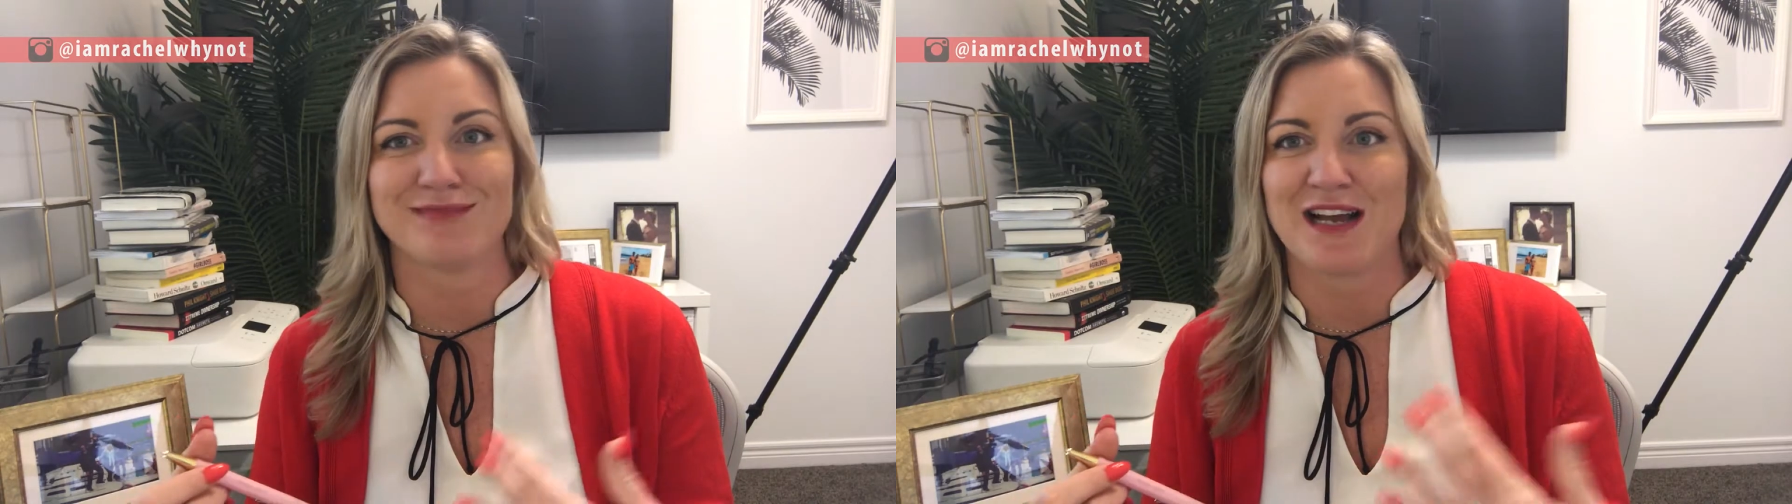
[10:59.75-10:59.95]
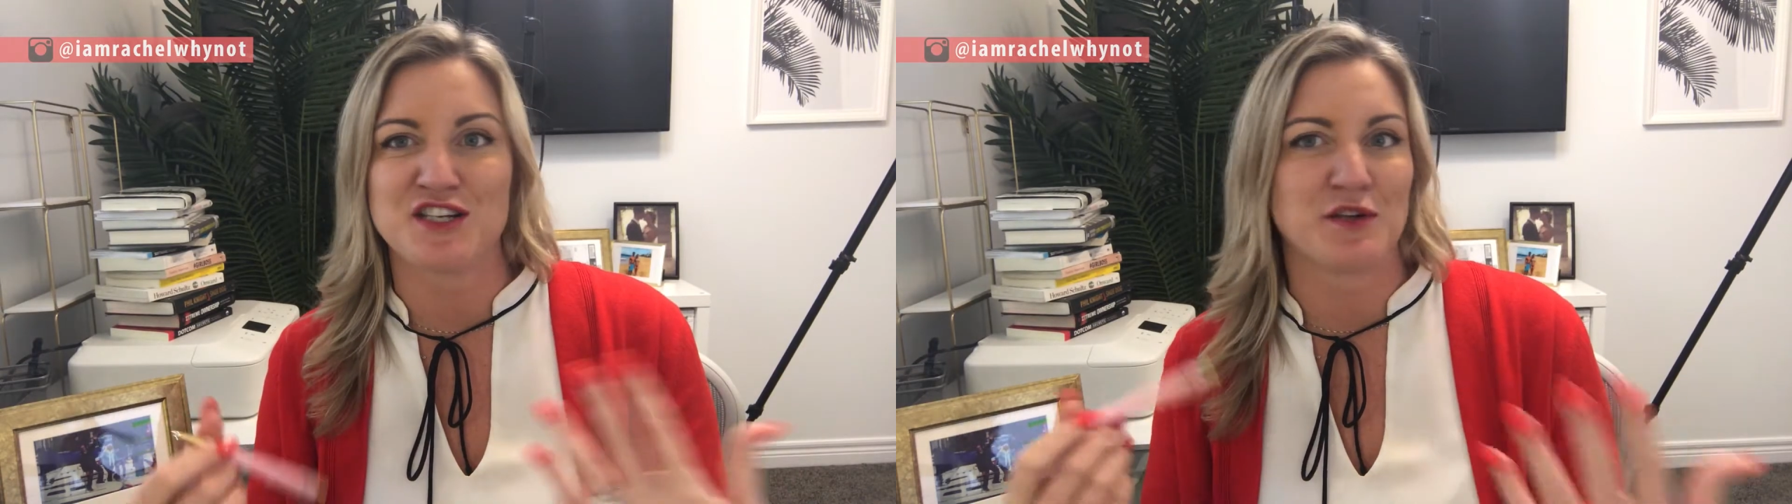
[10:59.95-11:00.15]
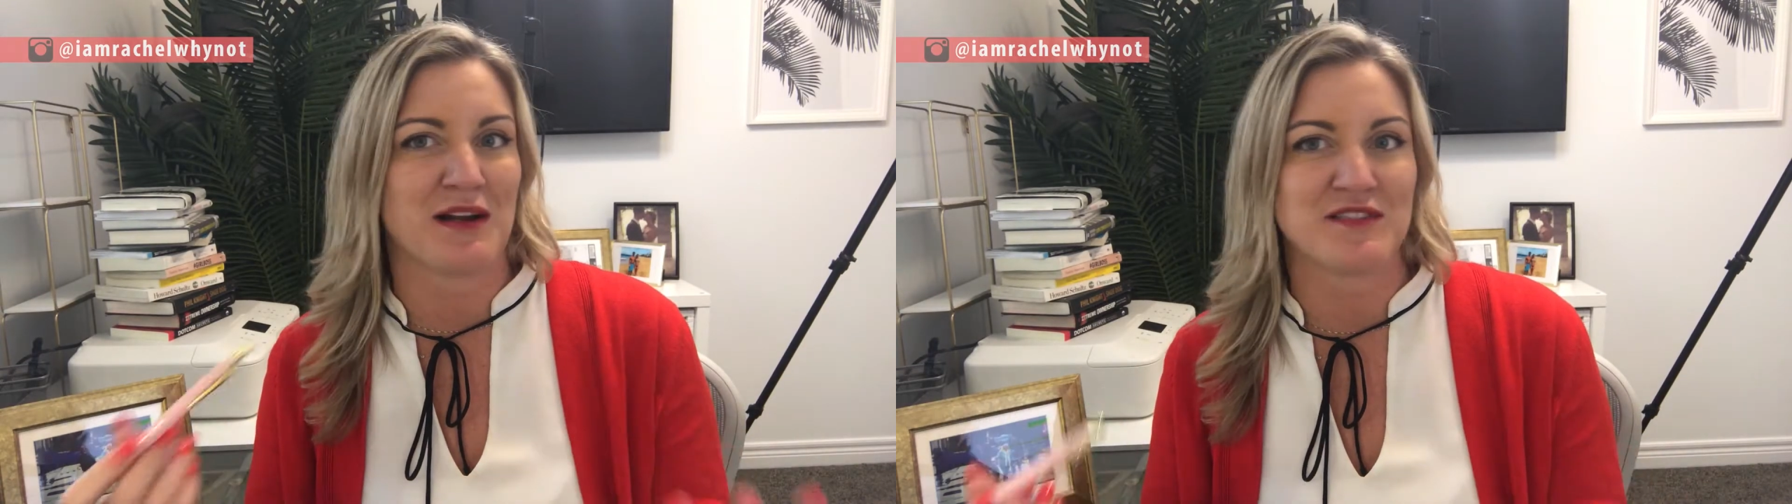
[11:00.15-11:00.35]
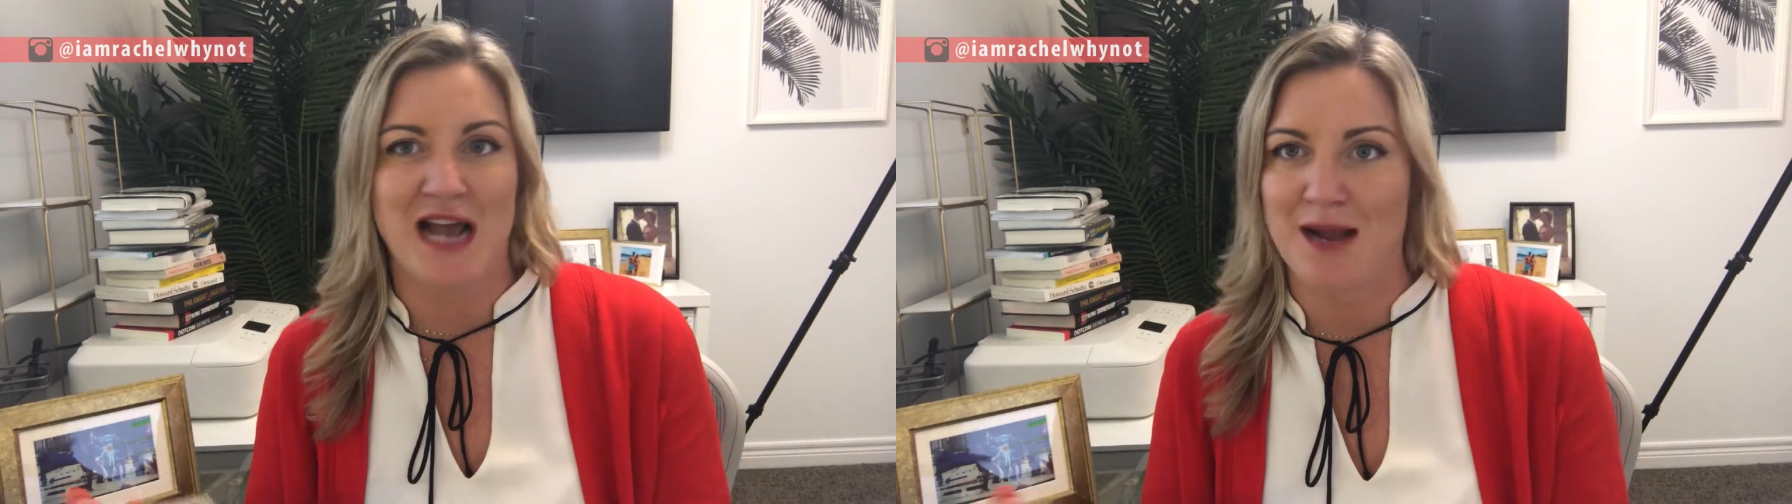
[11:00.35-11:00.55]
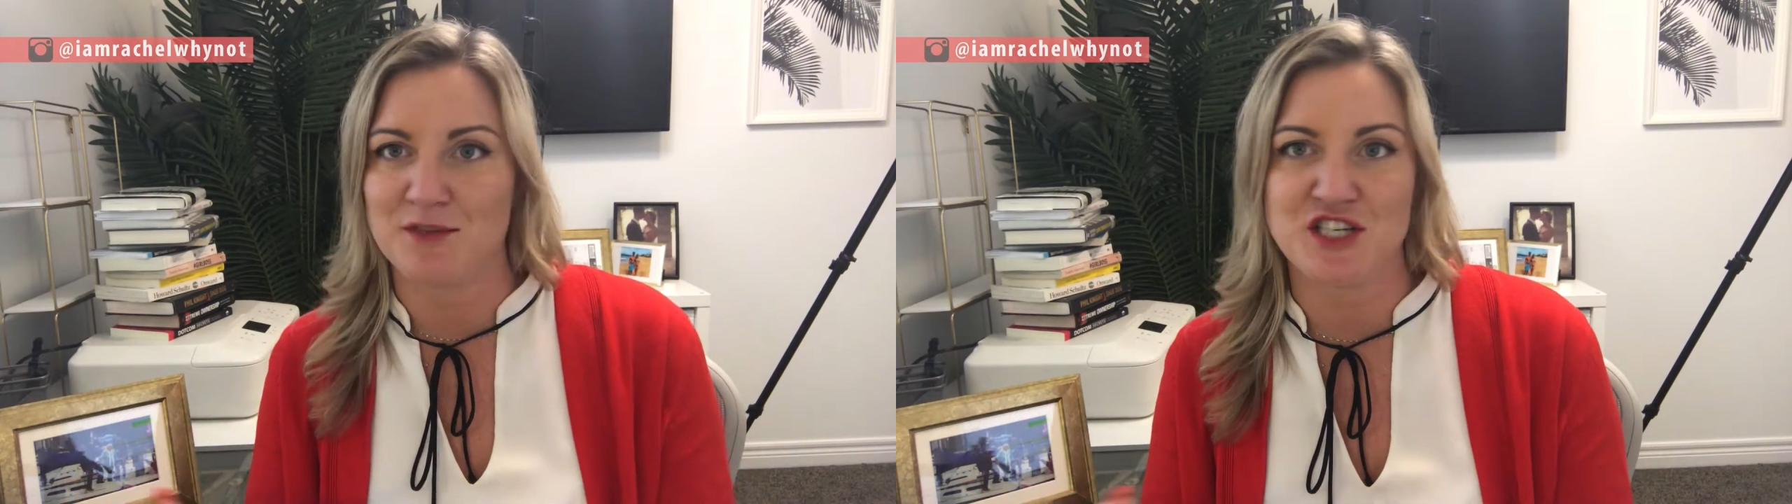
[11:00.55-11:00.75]
I just don't have
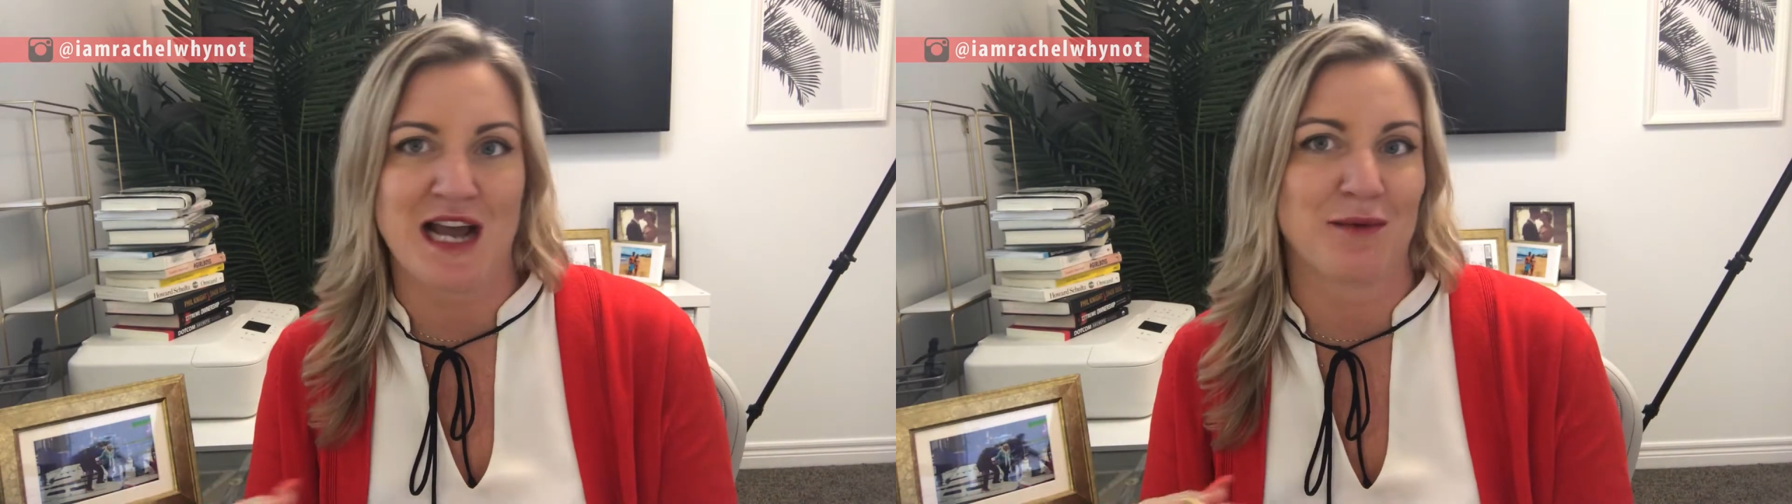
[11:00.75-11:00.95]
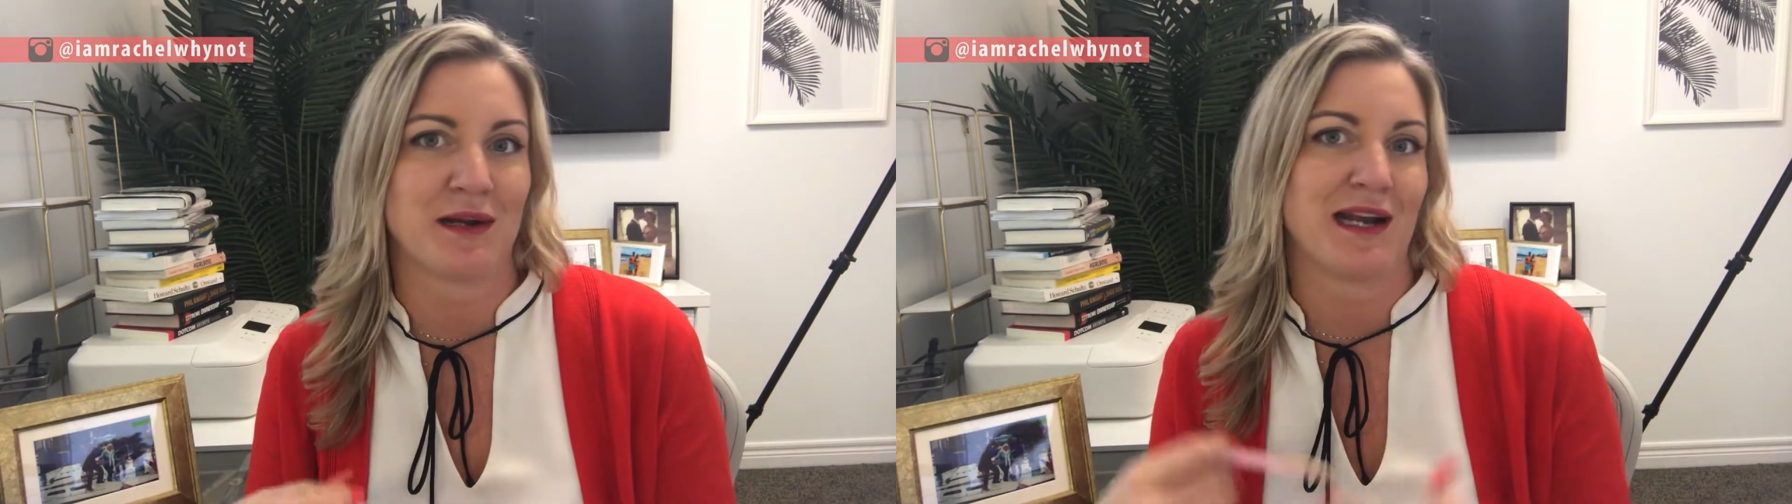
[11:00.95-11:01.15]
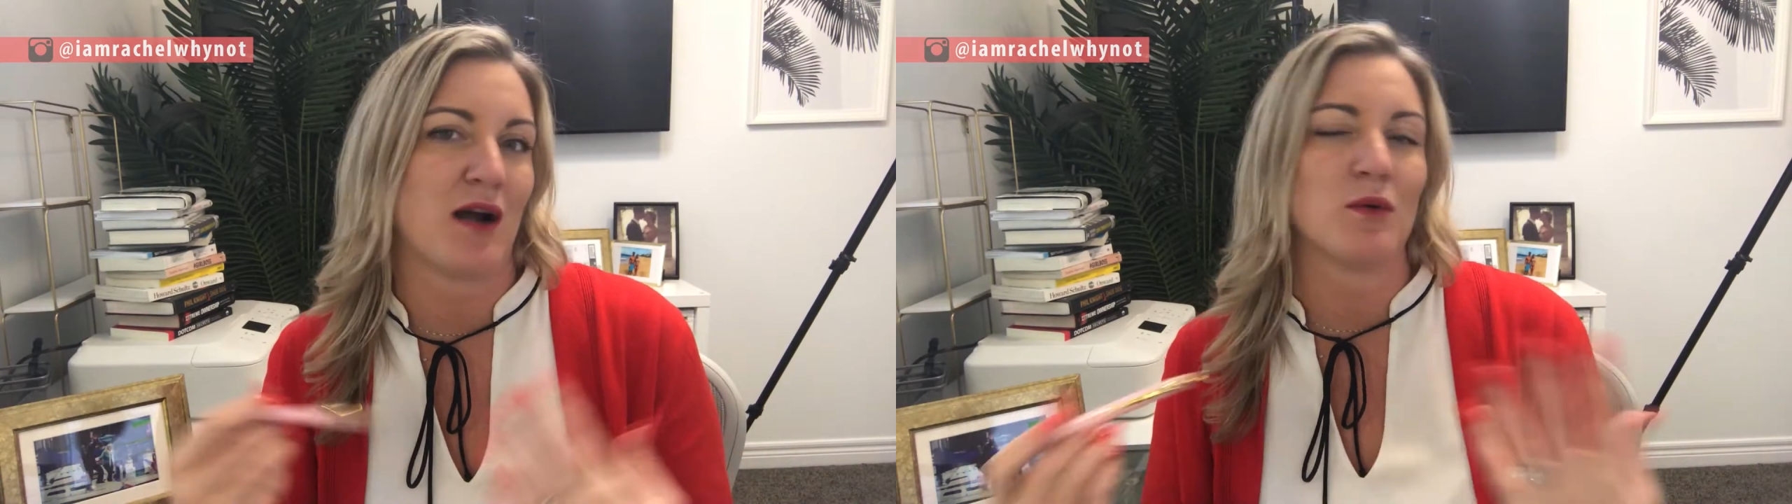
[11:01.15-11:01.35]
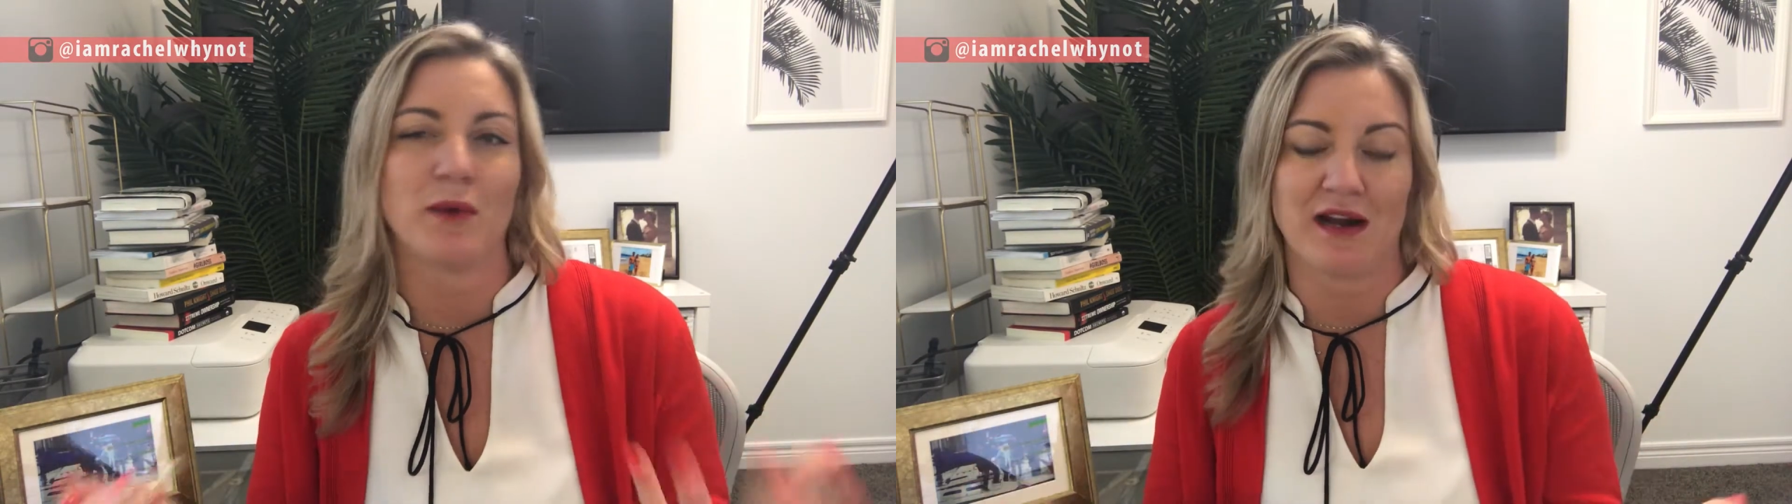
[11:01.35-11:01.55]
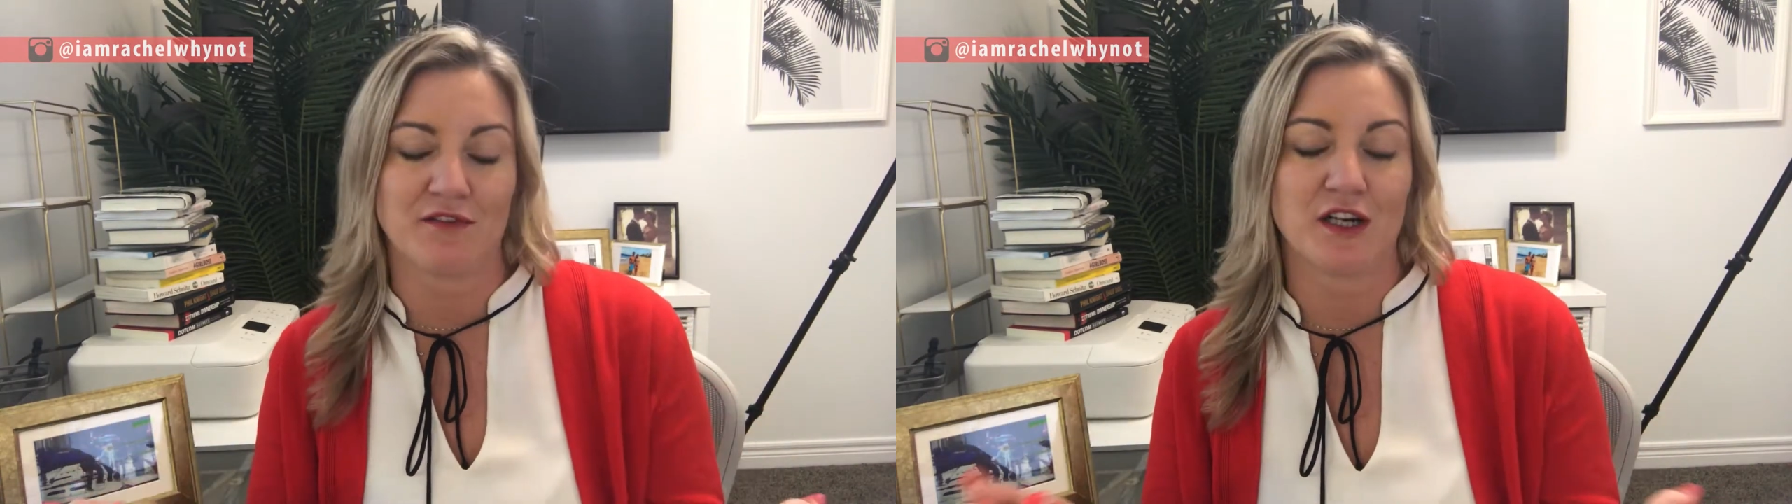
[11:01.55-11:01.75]
time to chat right now or
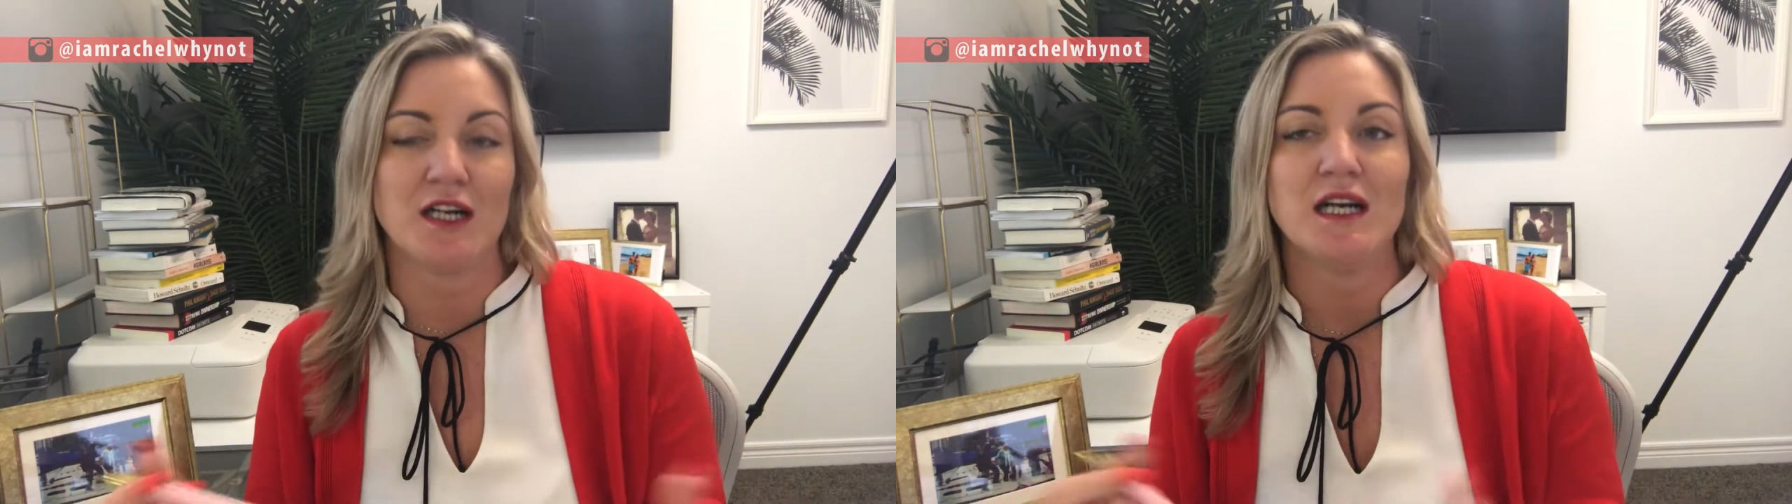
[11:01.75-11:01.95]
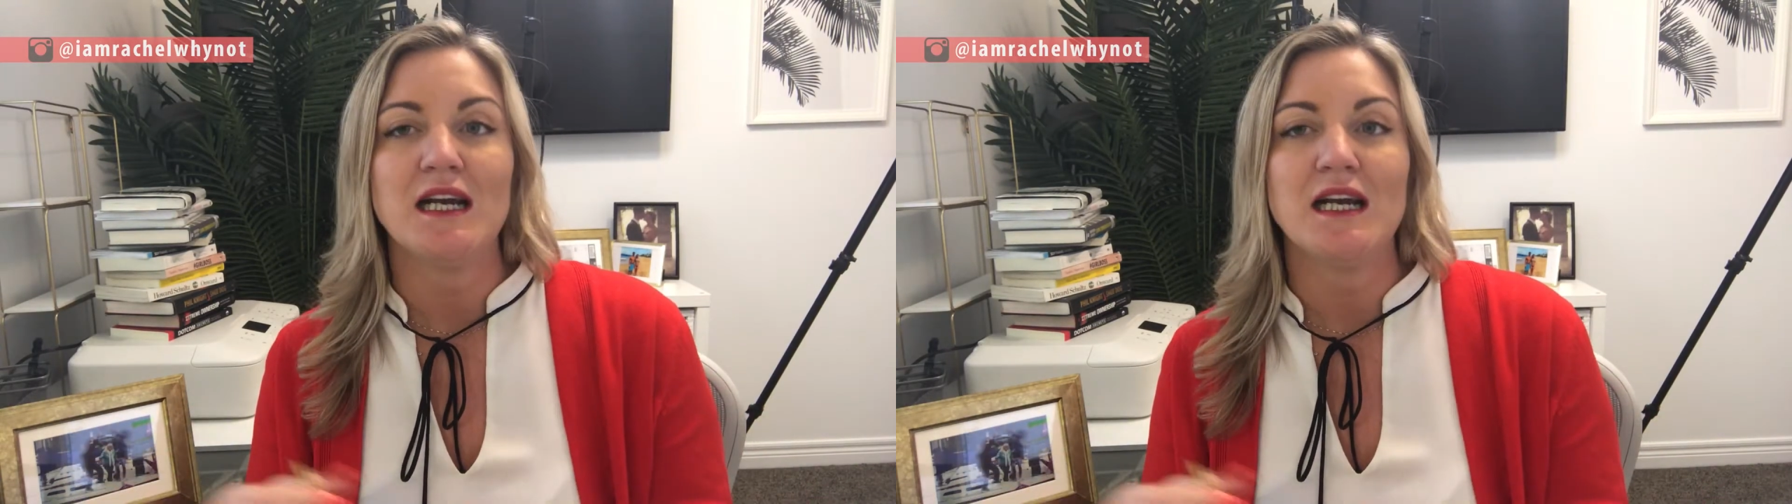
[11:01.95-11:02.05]
whatever.